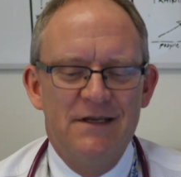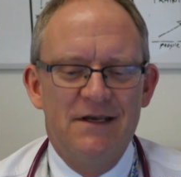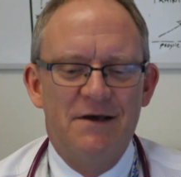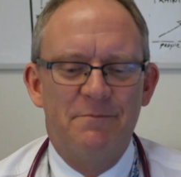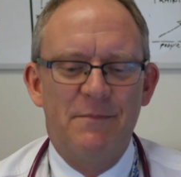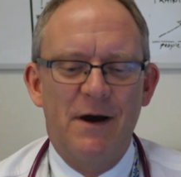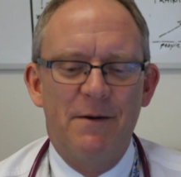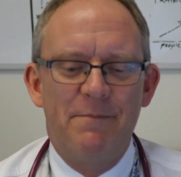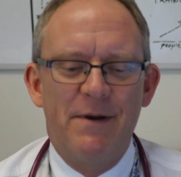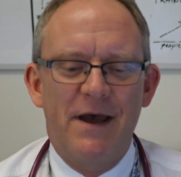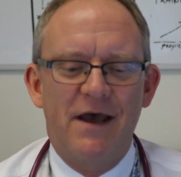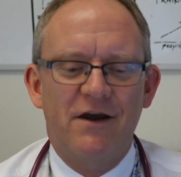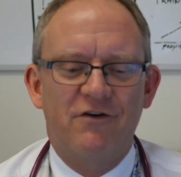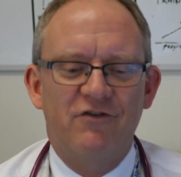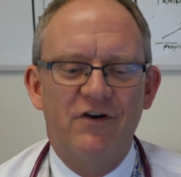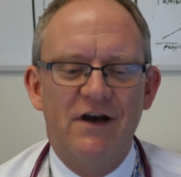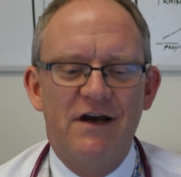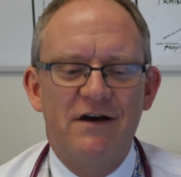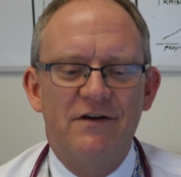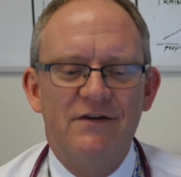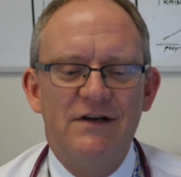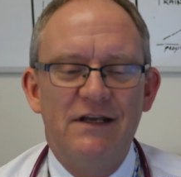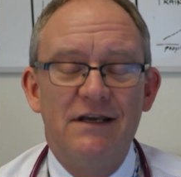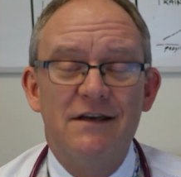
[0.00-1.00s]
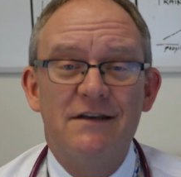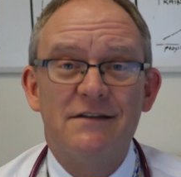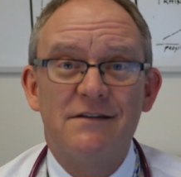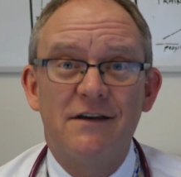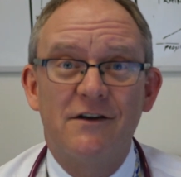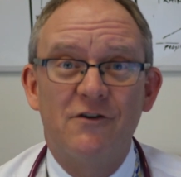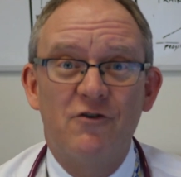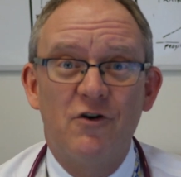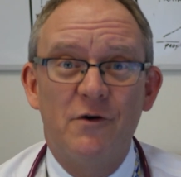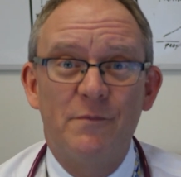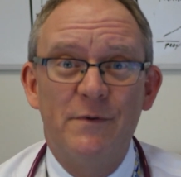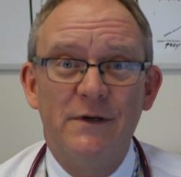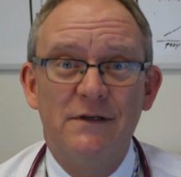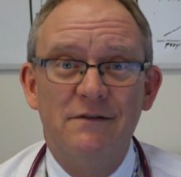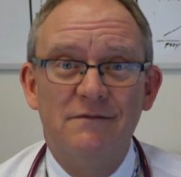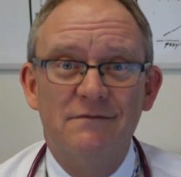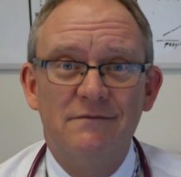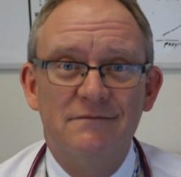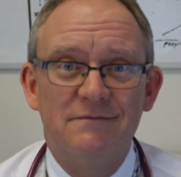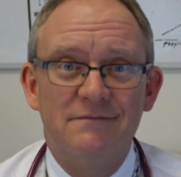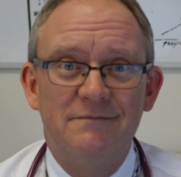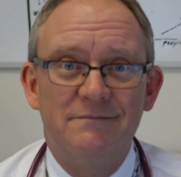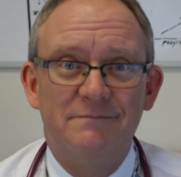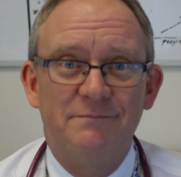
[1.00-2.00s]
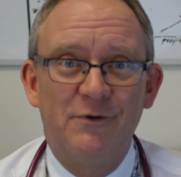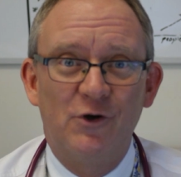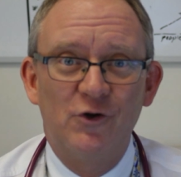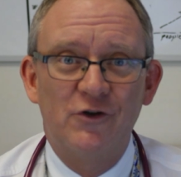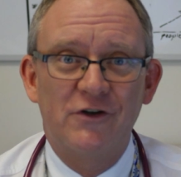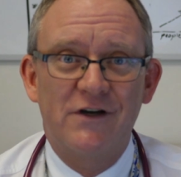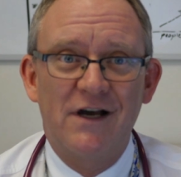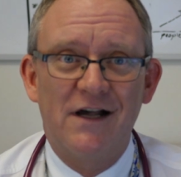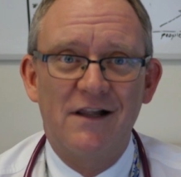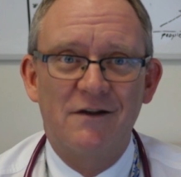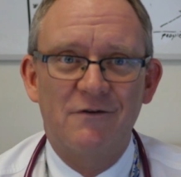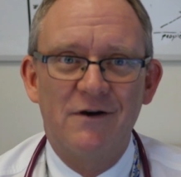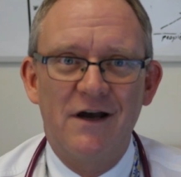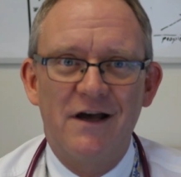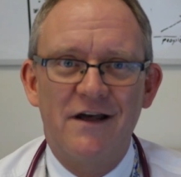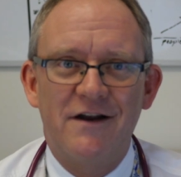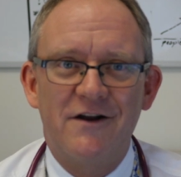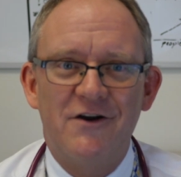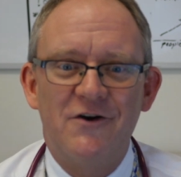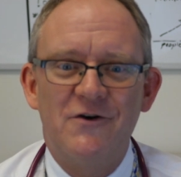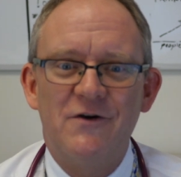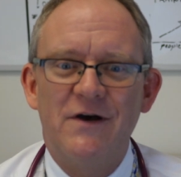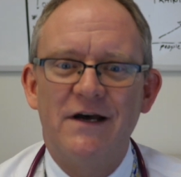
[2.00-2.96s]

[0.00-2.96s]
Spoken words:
My background is I grew up in Boulder, Colorado.